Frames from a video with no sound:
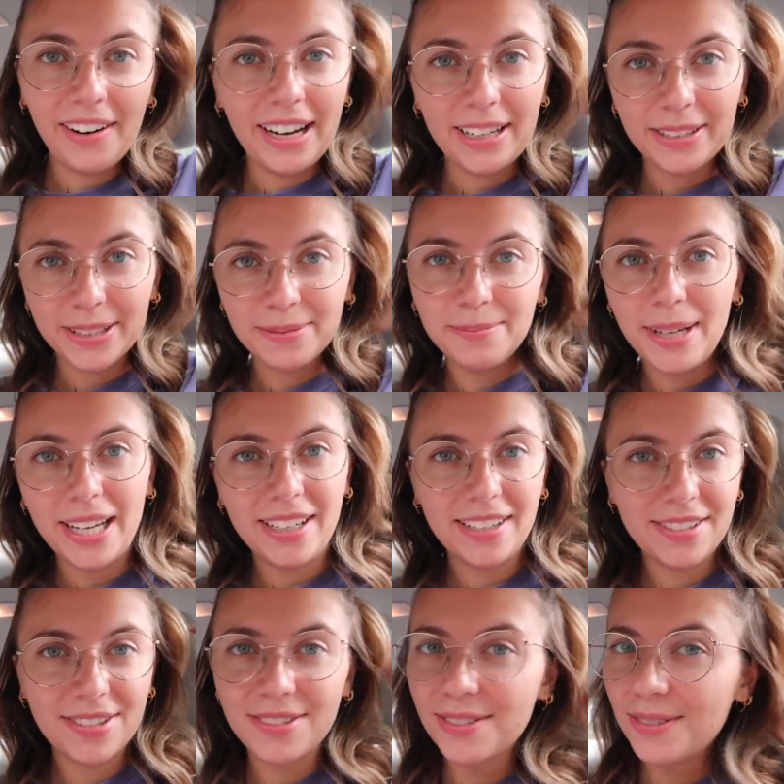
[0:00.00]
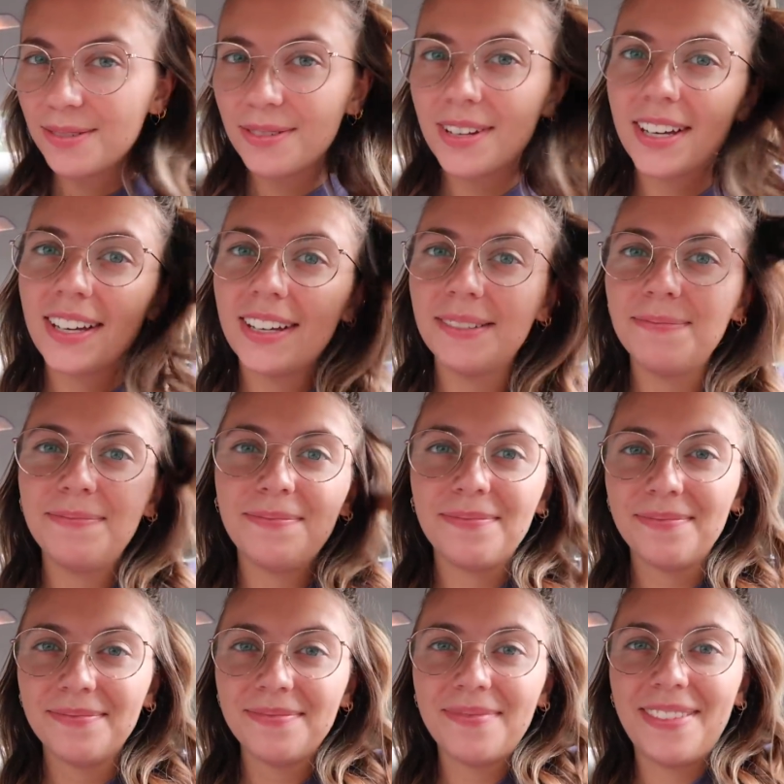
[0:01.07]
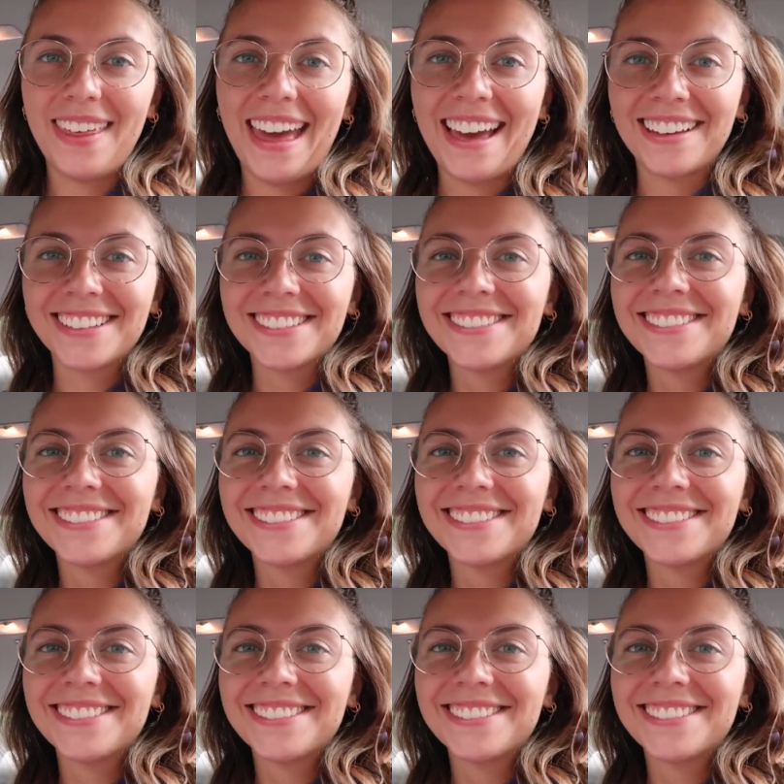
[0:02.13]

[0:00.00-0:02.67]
All right, made it to the thing.